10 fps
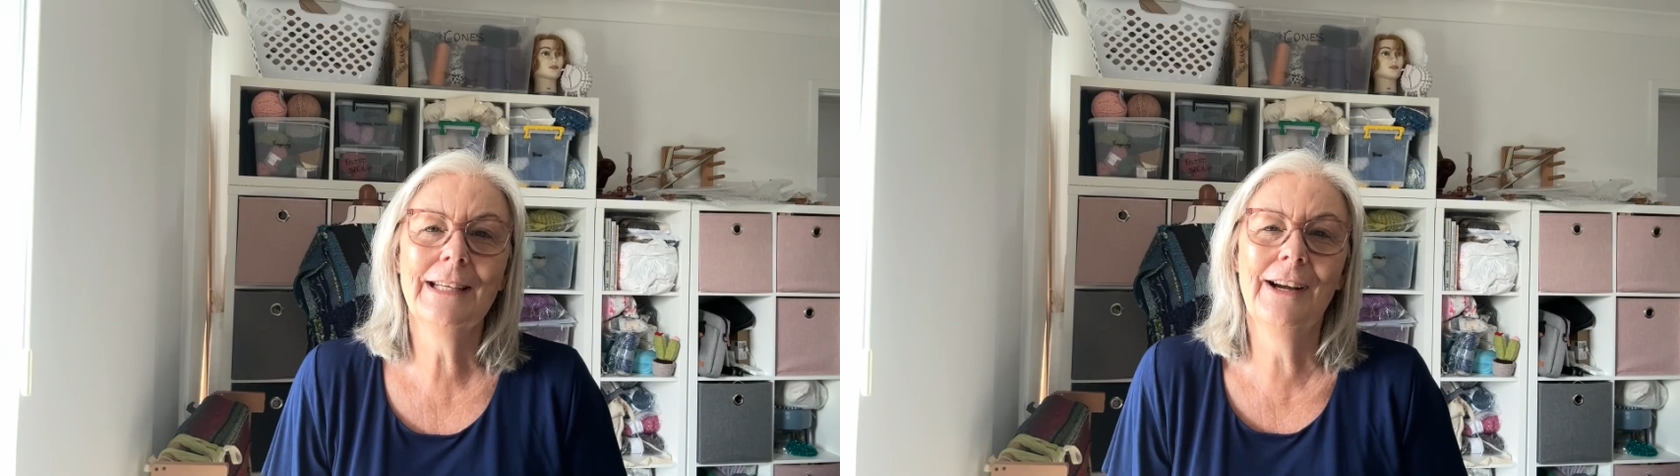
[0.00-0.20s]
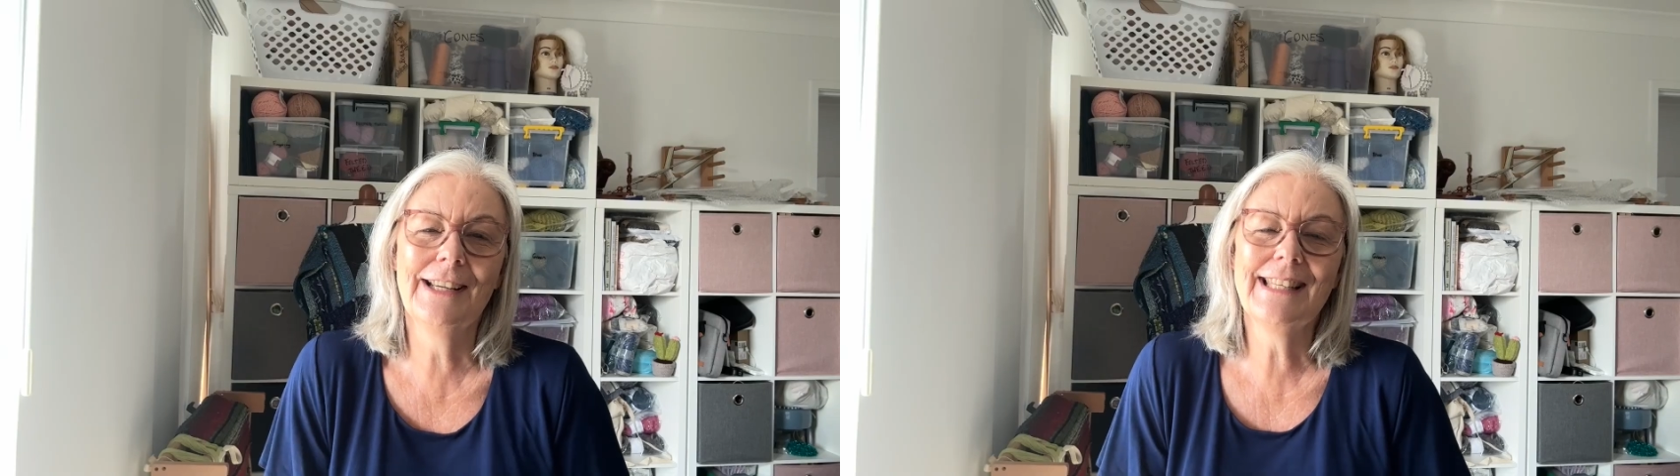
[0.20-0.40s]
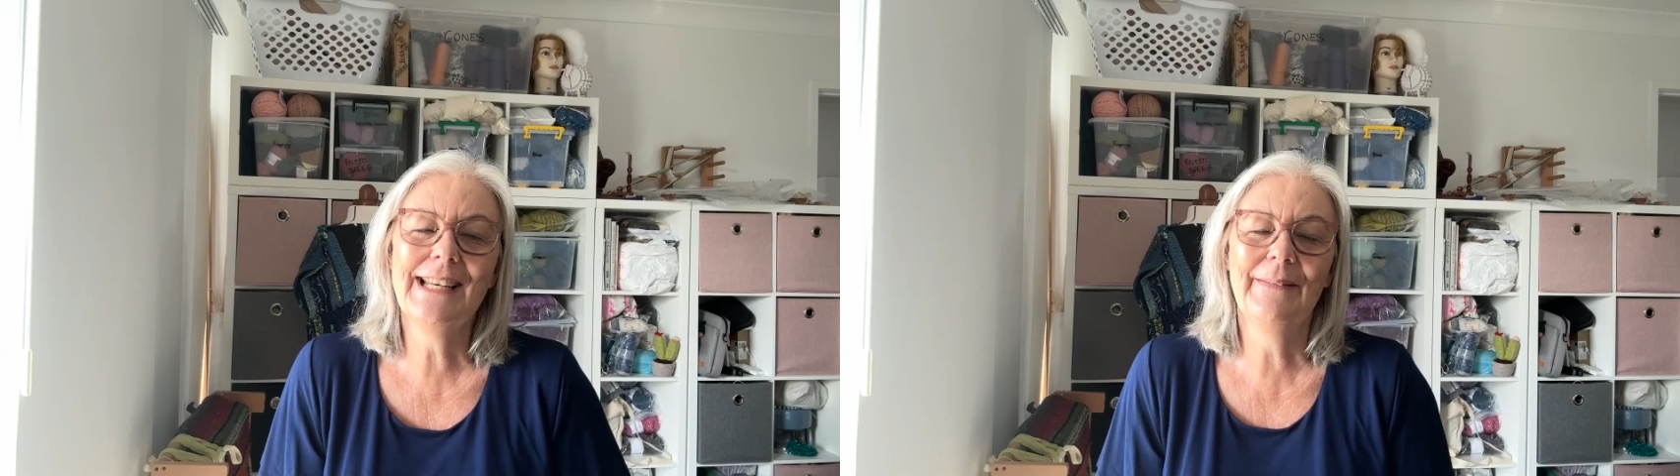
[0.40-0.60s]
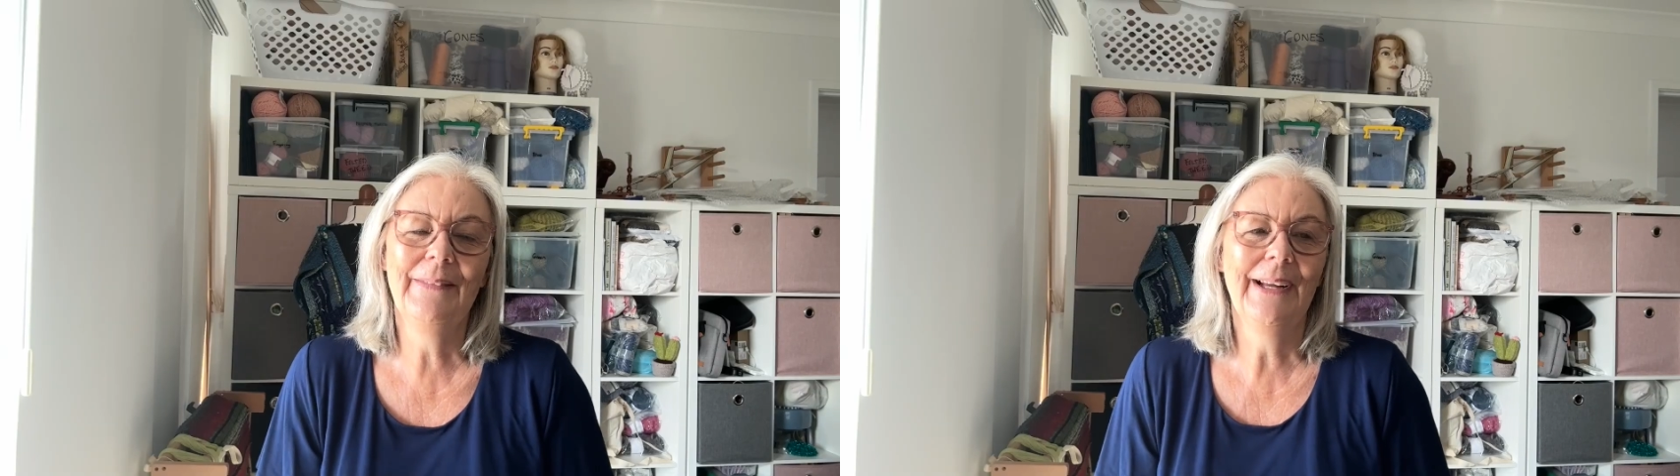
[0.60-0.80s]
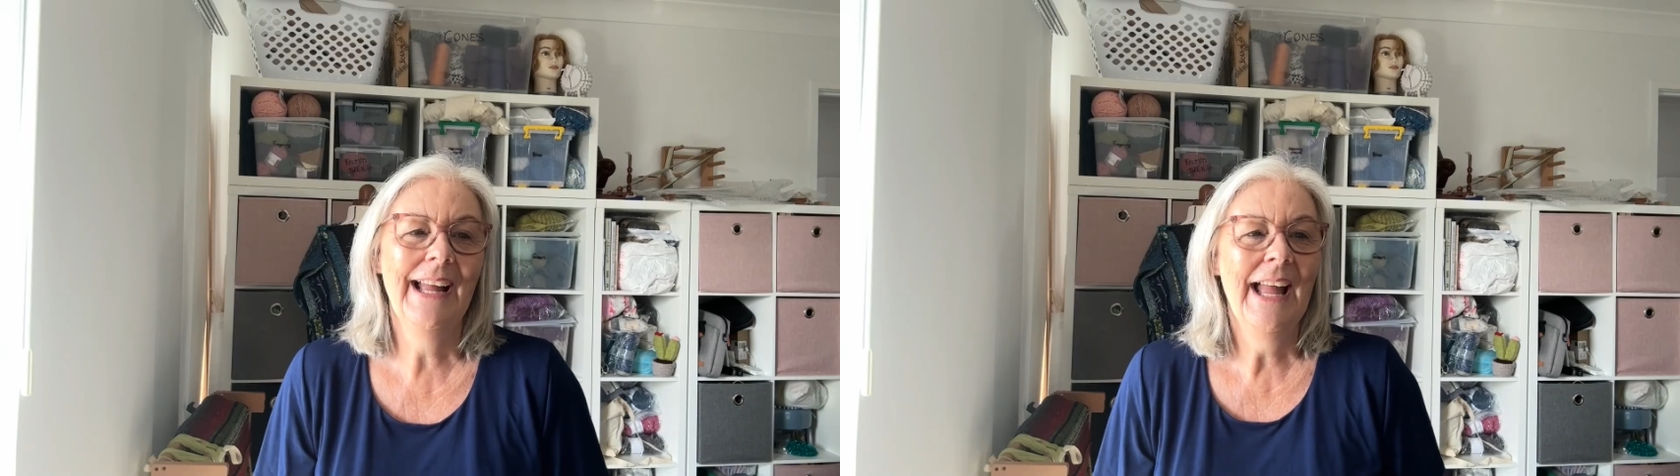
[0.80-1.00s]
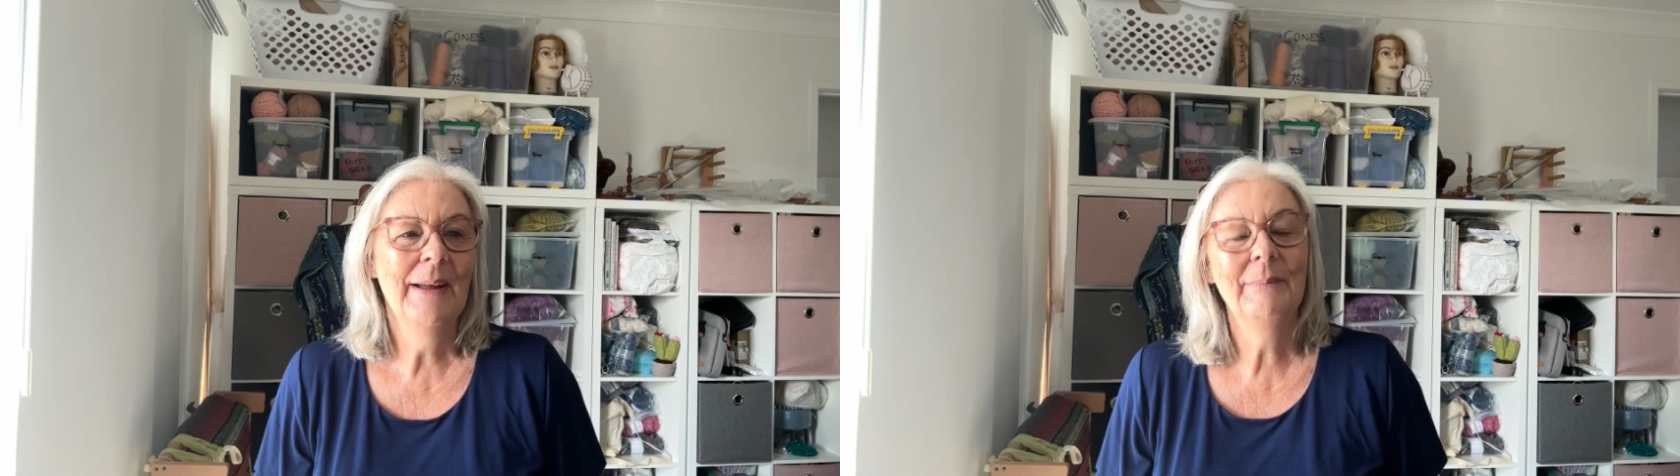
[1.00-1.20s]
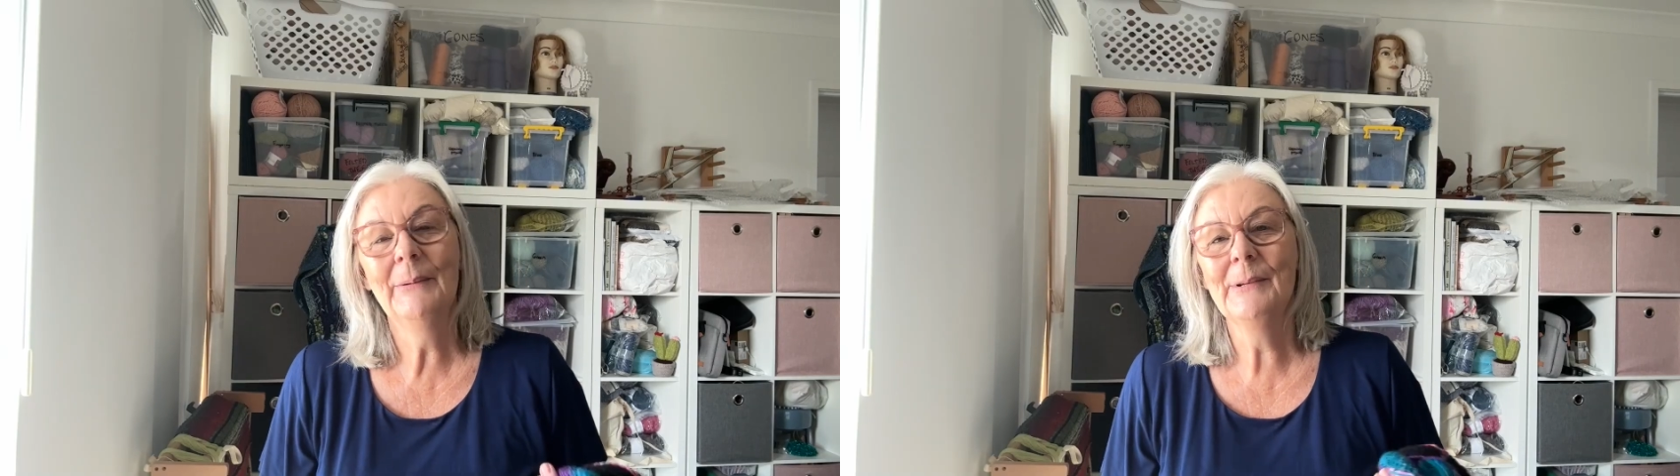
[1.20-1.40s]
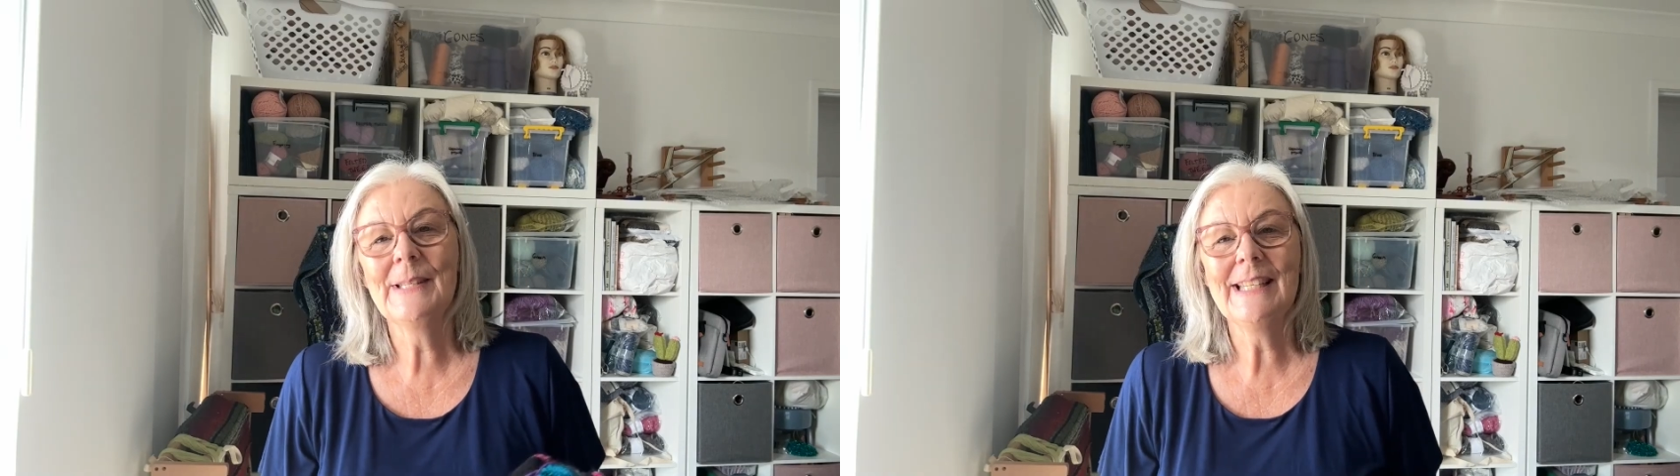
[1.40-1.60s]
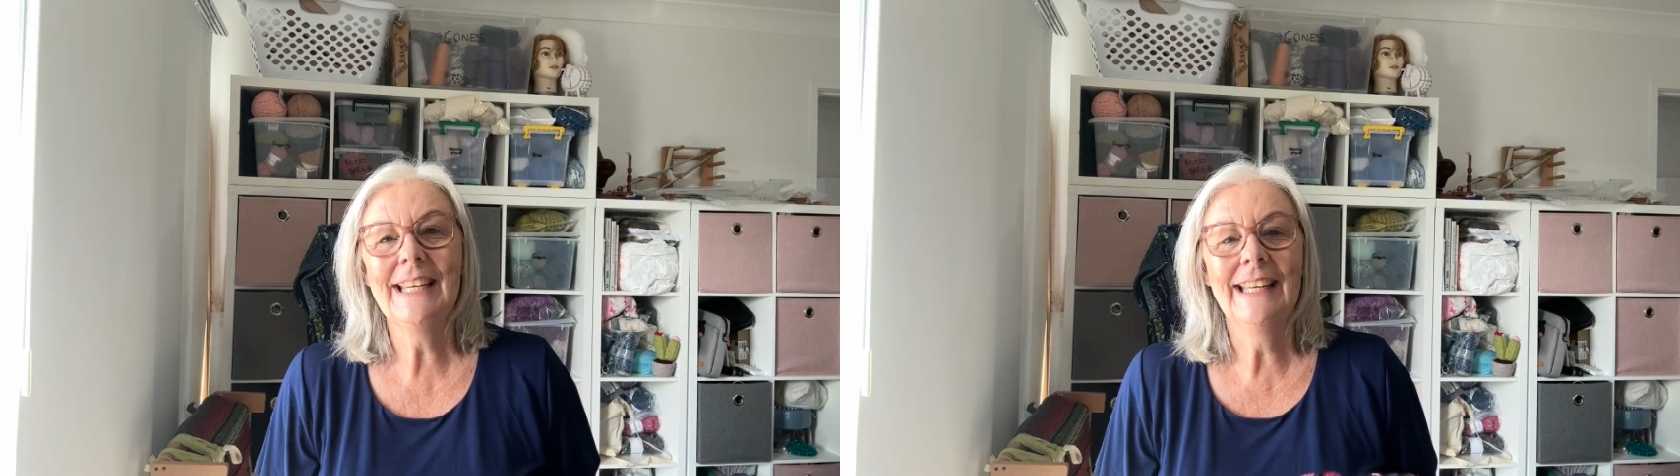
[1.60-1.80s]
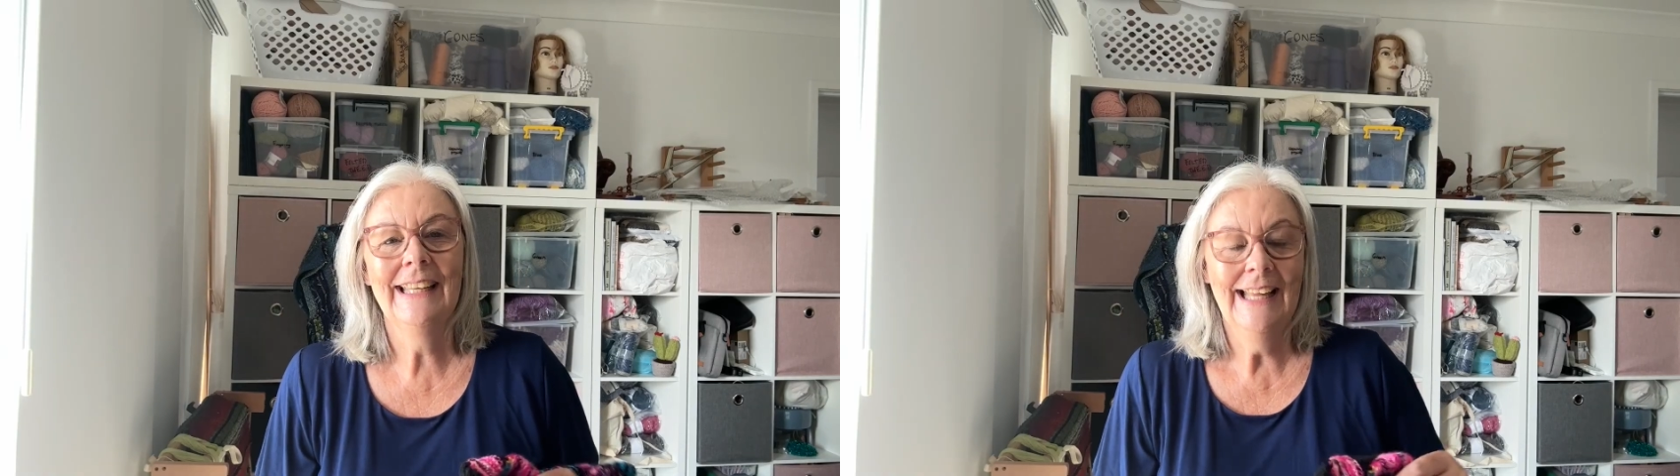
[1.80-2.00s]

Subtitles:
nice number, but we'll see.